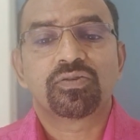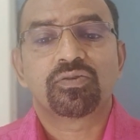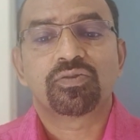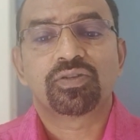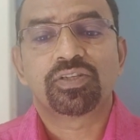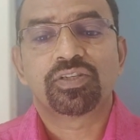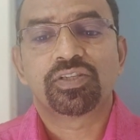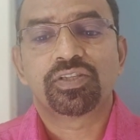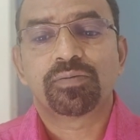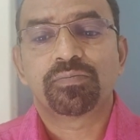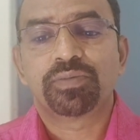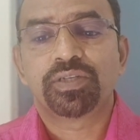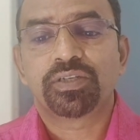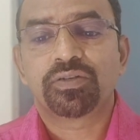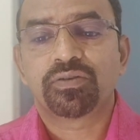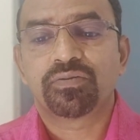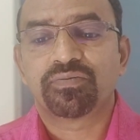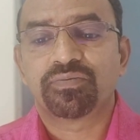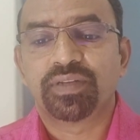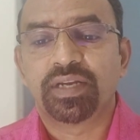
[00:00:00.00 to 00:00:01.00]
on the
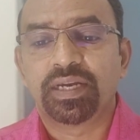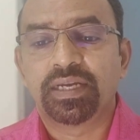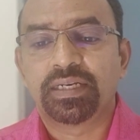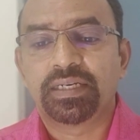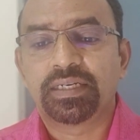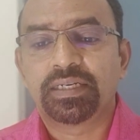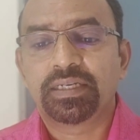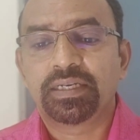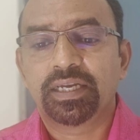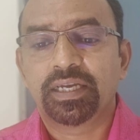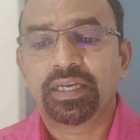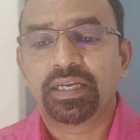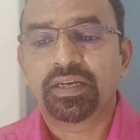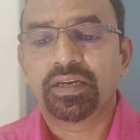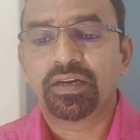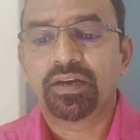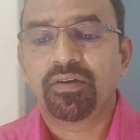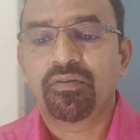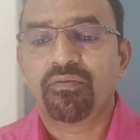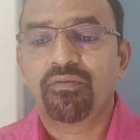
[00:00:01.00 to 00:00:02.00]
subject of the letter
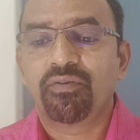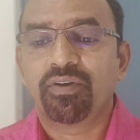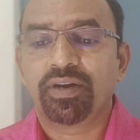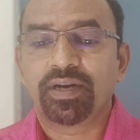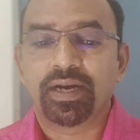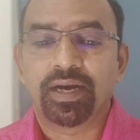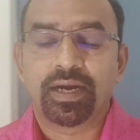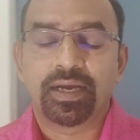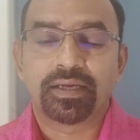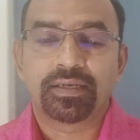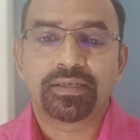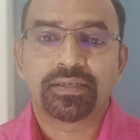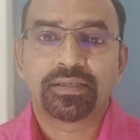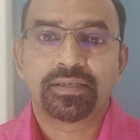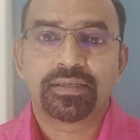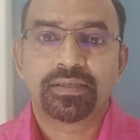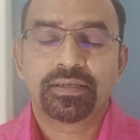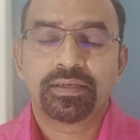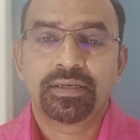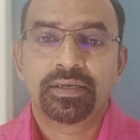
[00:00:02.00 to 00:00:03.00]
in one glance.